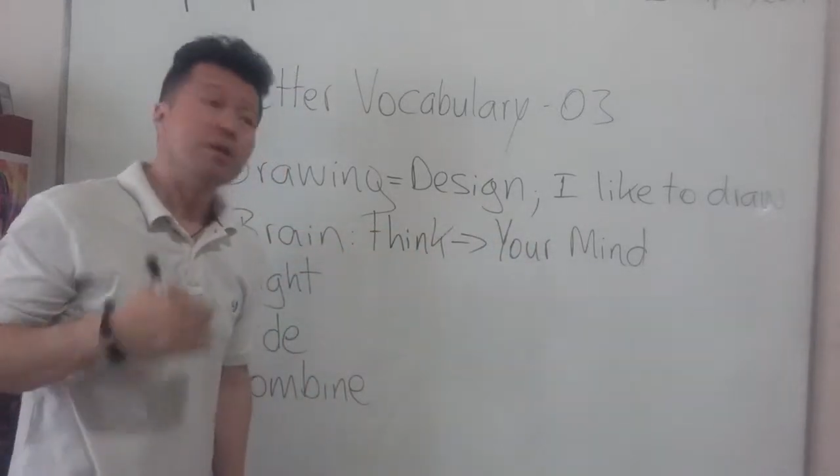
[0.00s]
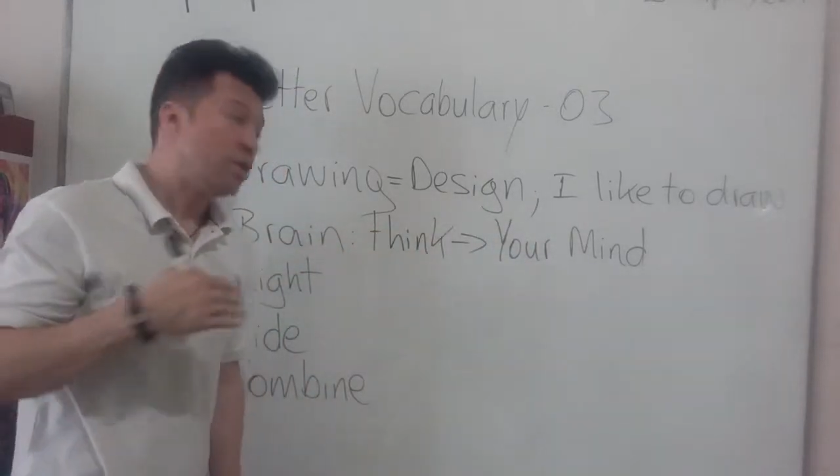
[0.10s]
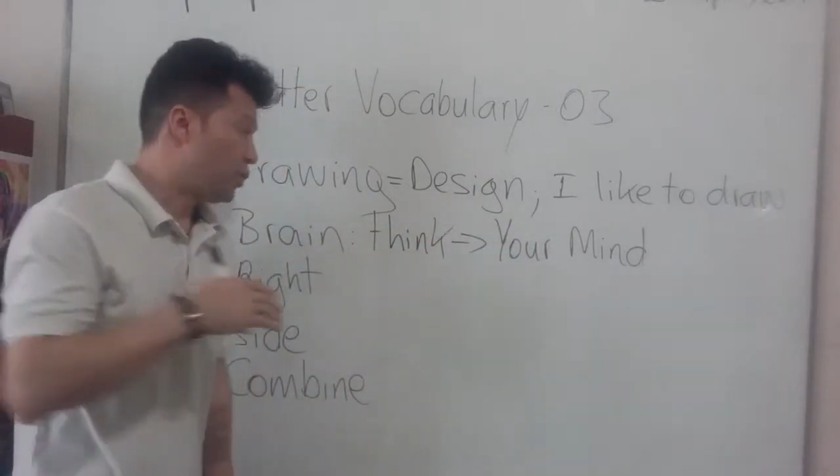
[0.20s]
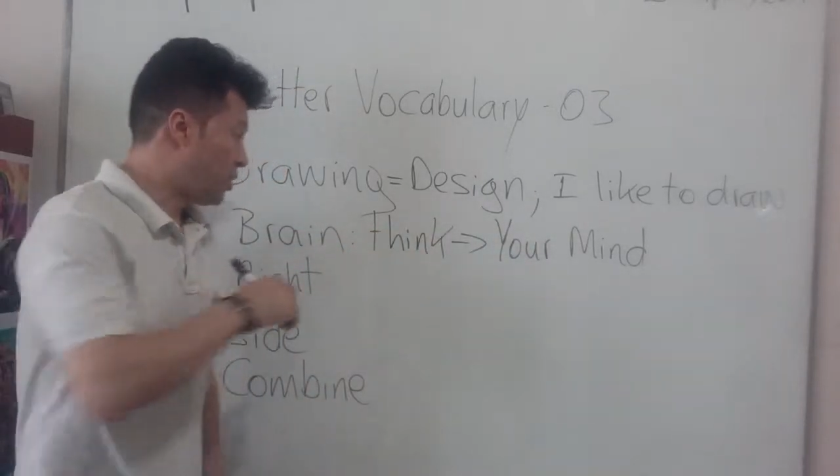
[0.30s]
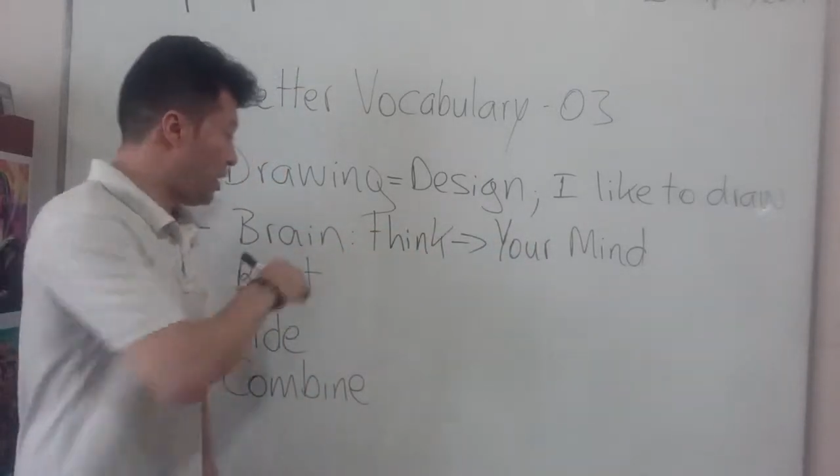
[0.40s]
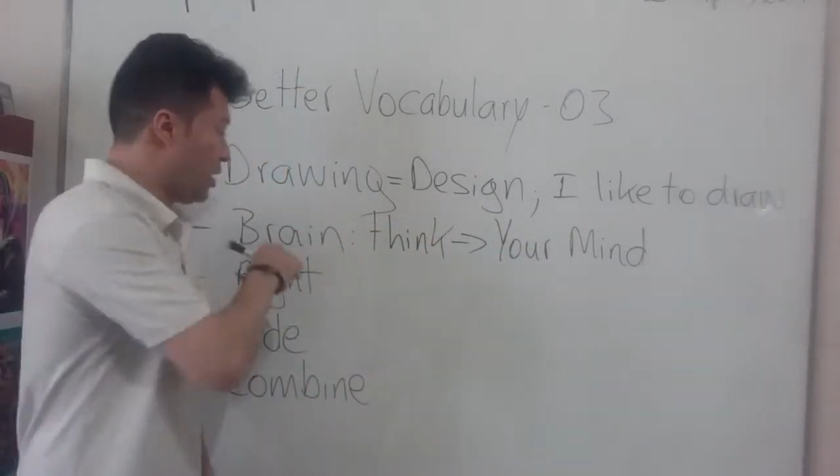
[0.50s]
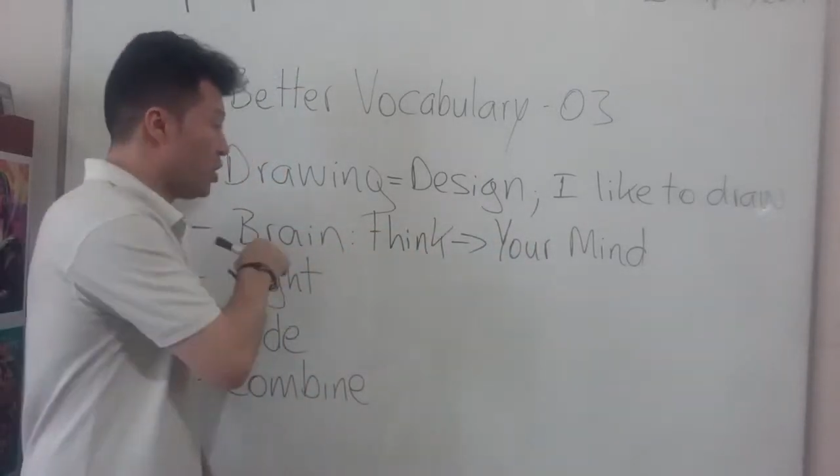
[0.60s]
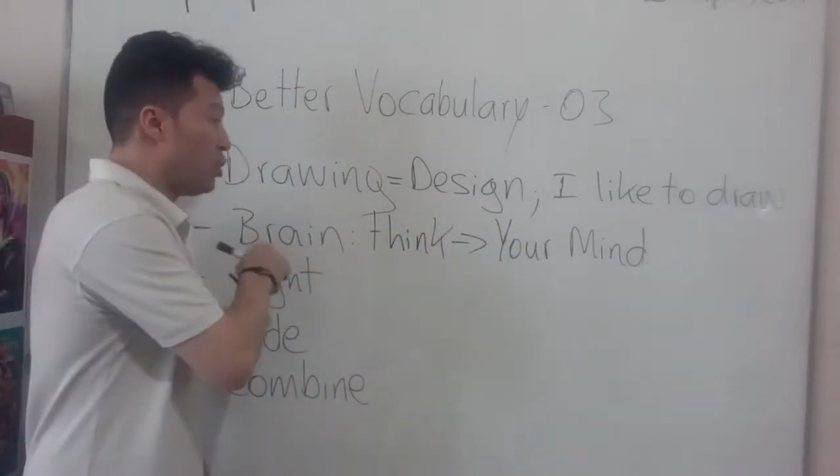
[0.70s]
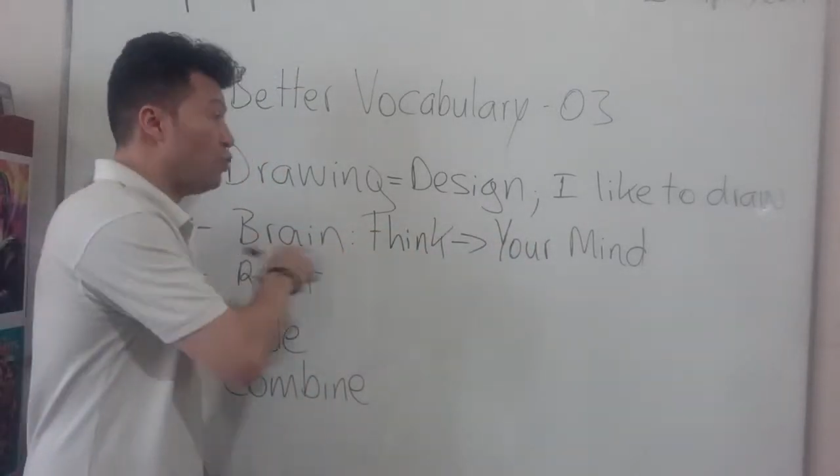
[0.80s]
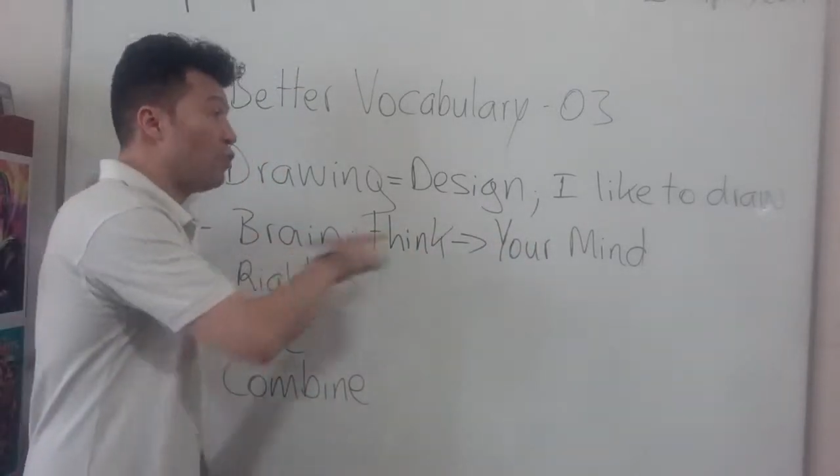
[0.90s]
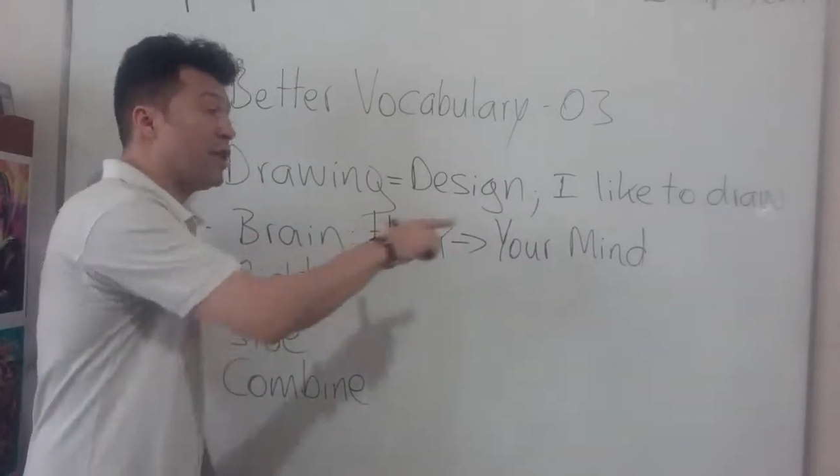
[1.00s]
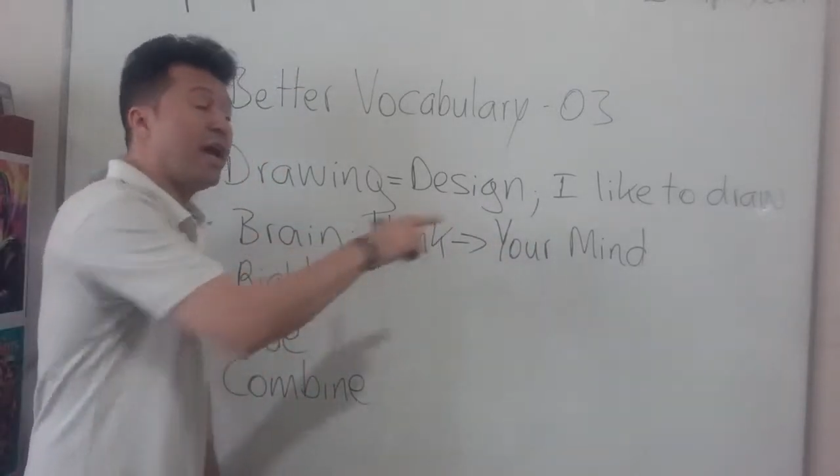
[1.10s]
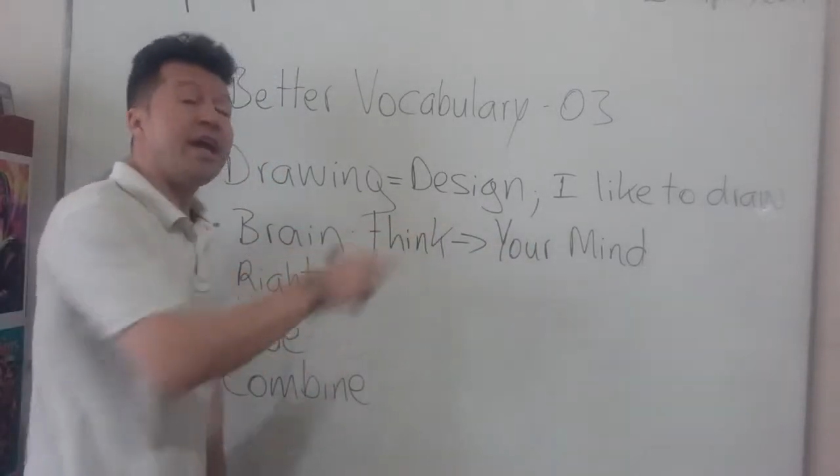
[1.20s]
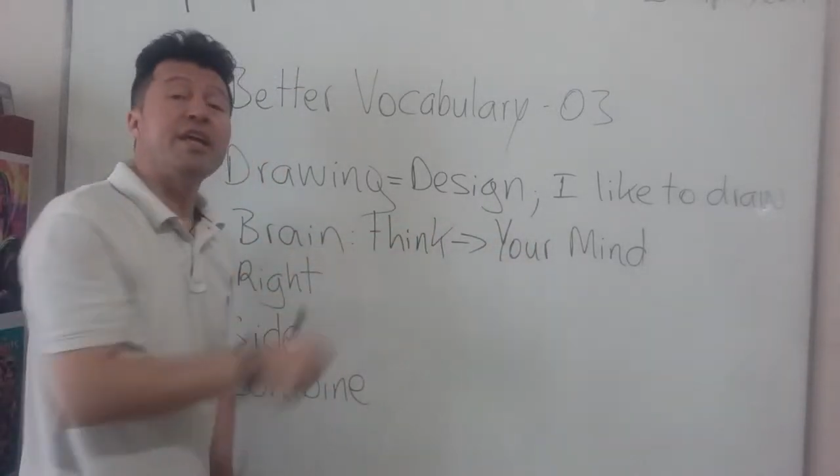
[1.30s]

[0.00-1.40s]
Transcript: You see, you can